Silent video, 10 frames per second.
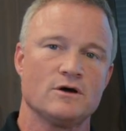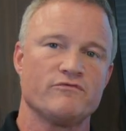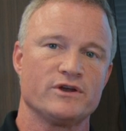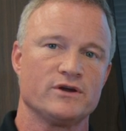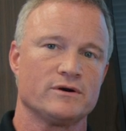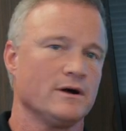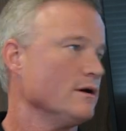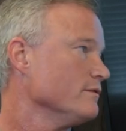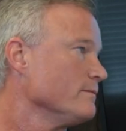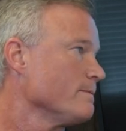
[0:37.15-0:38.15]
over here
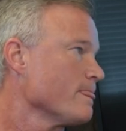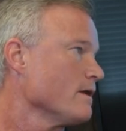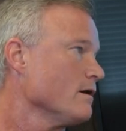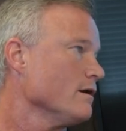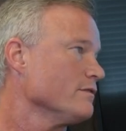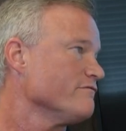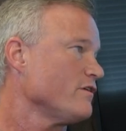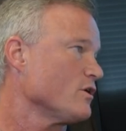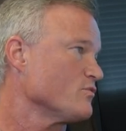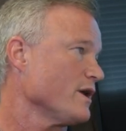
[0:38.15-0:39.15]
on the
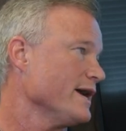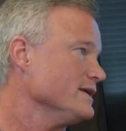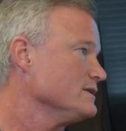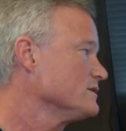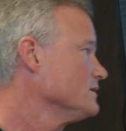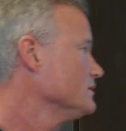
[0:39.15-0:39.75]
far right